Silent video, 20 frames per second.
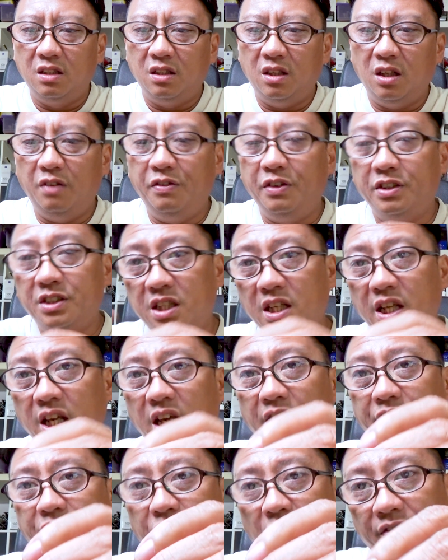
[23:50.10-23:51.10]
Obviously,
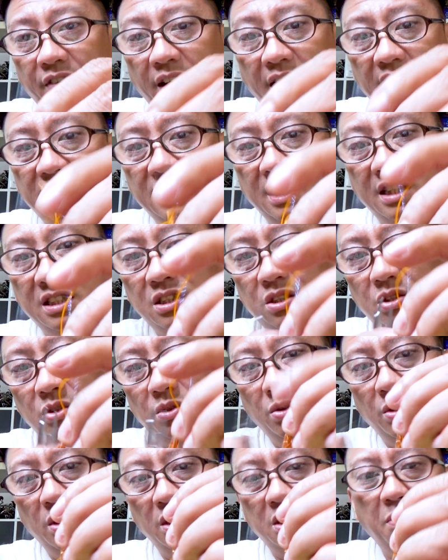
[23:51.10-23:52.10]
if you have access
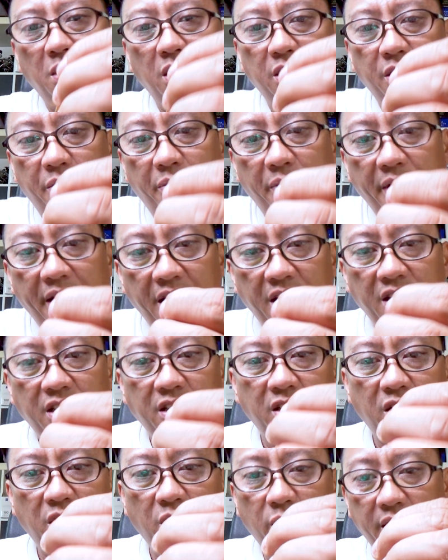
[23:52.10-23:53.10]
to a smaller ring,
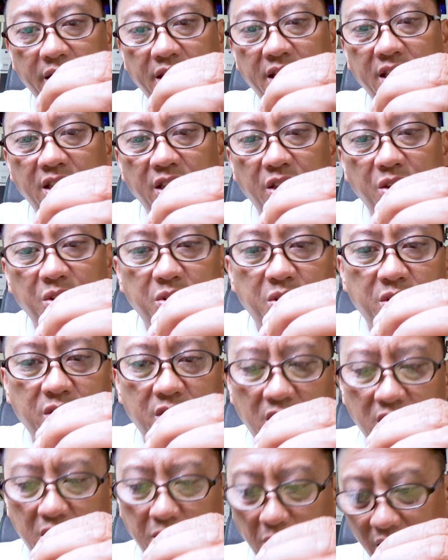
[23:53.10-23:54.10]
go ahead and use
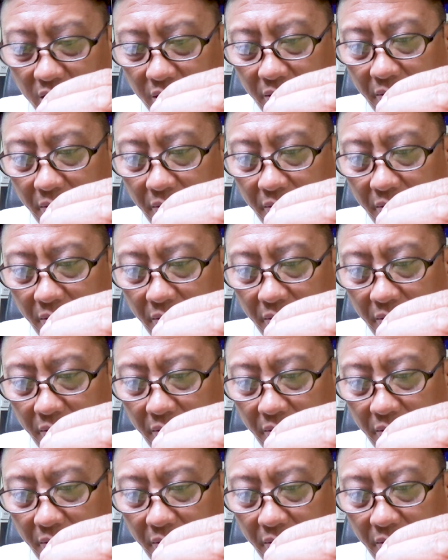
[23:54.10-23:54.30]
the smaller